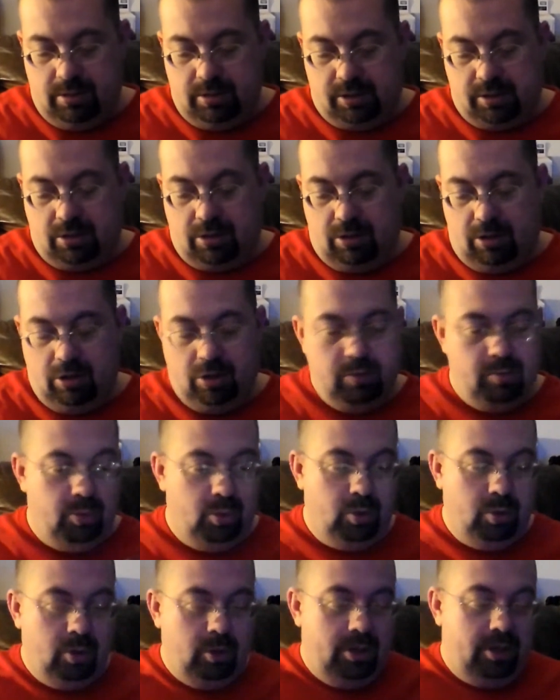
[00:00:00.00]
It's
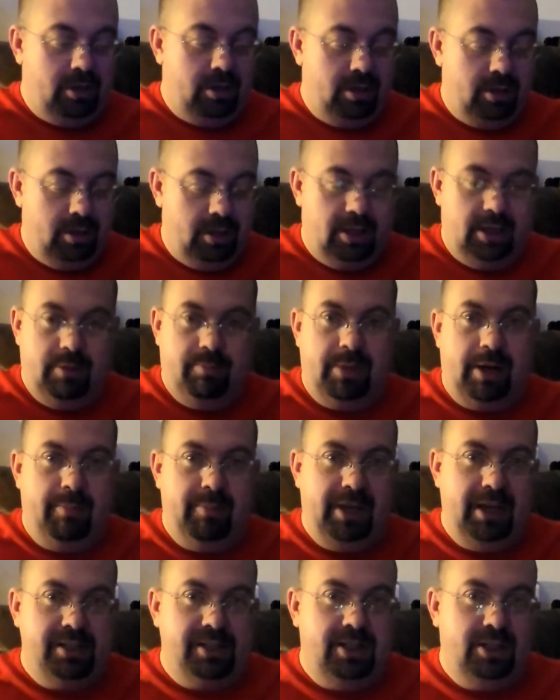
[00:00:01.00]
cardboard. Um, I'm
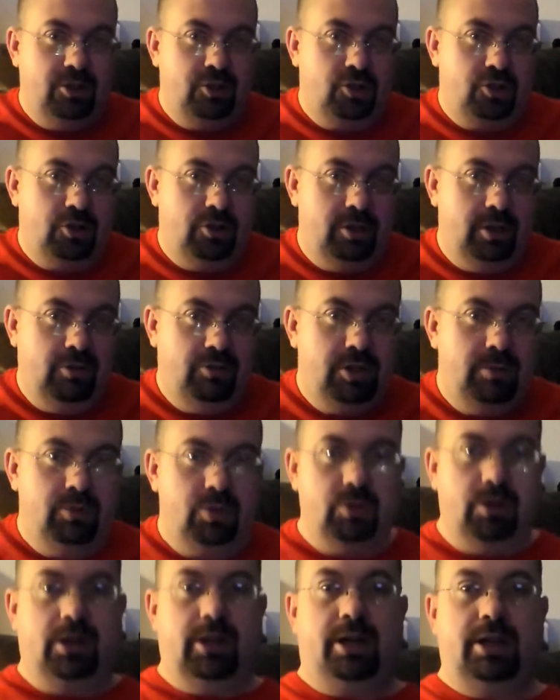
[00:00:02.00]
guessing a shirt of some
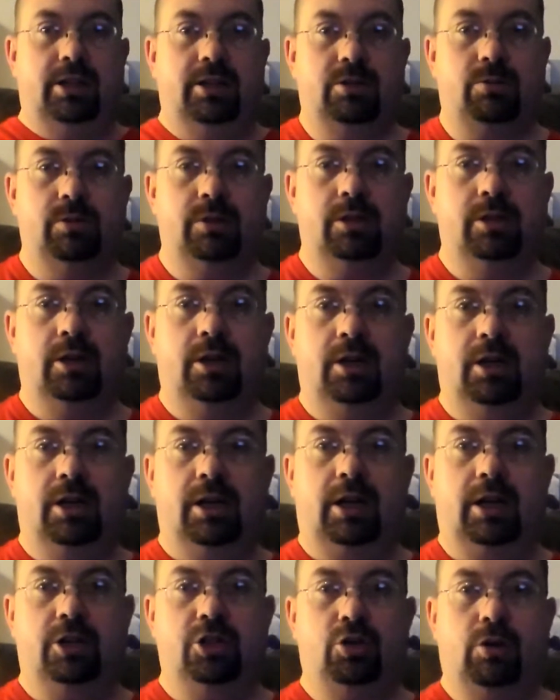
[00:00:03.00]
sort, I like this one.
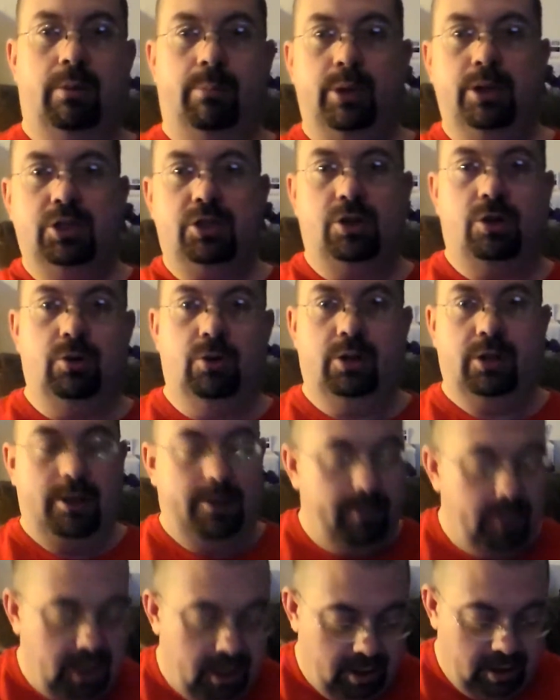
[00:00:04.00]
Enjoy Pensacola.
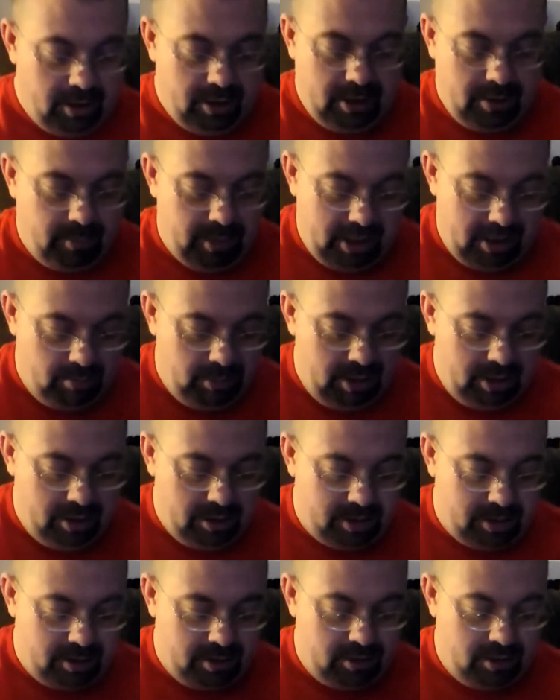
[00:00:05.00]
Uh, they got me
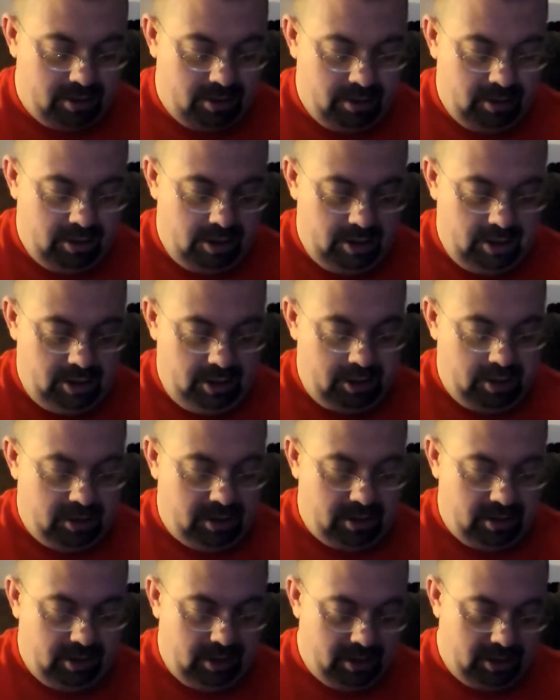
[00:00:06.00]
this.
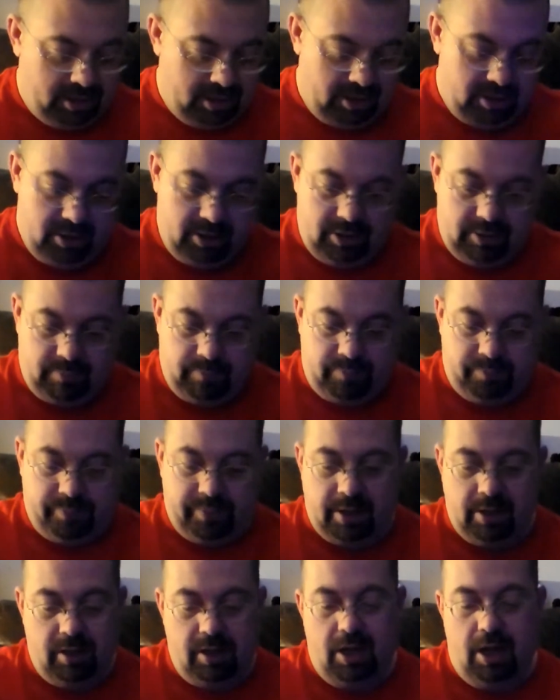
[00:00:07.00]
So let's see.
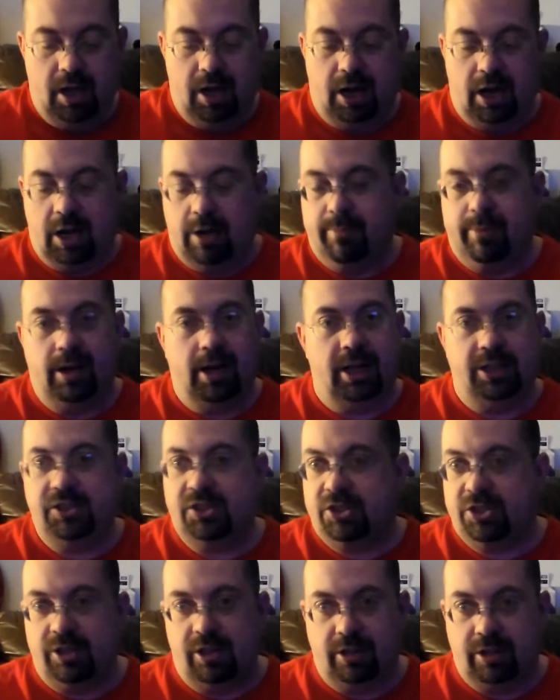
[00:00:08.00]
I'm a
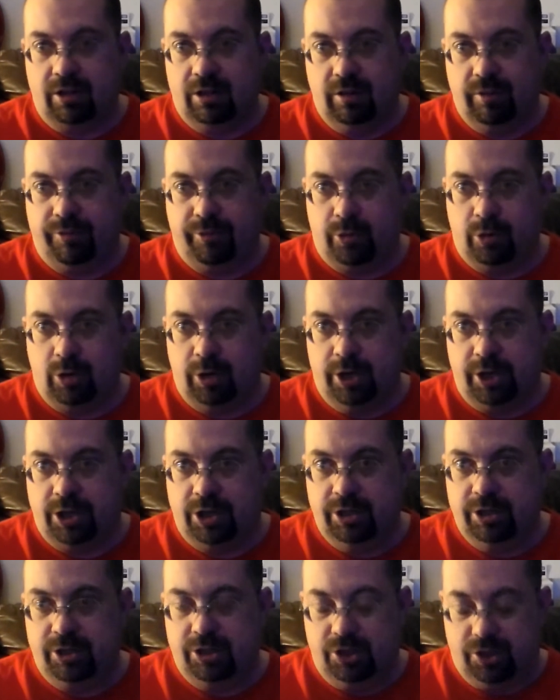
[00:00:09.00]
sucker for a
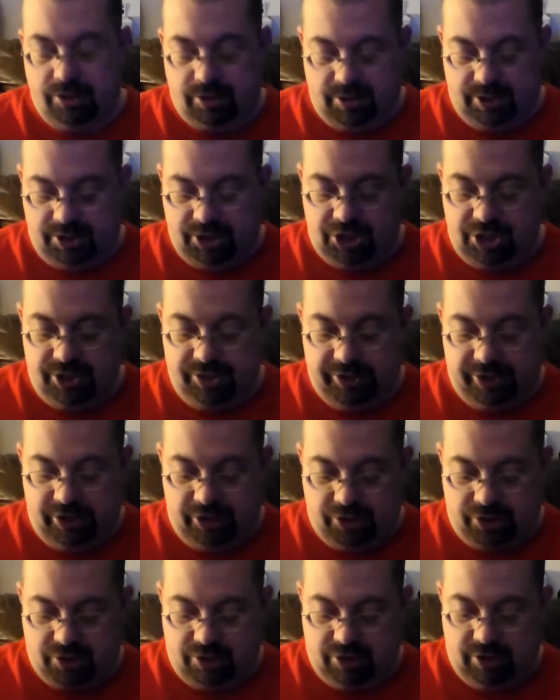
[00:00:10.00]
good cheesy
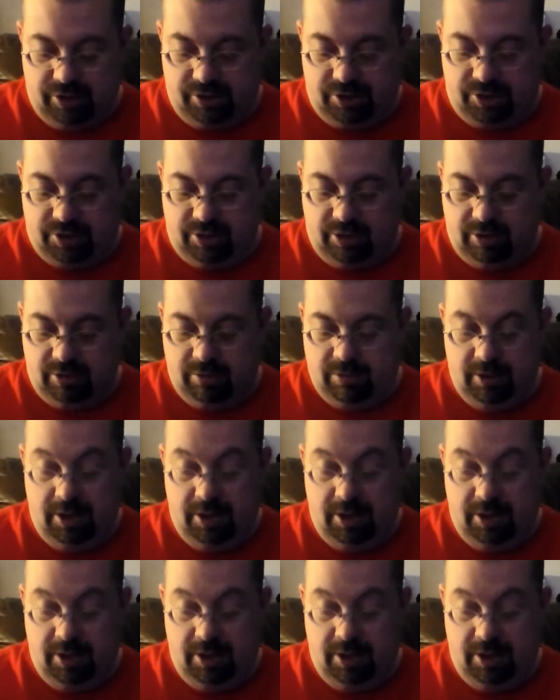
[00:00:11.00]
shirt, so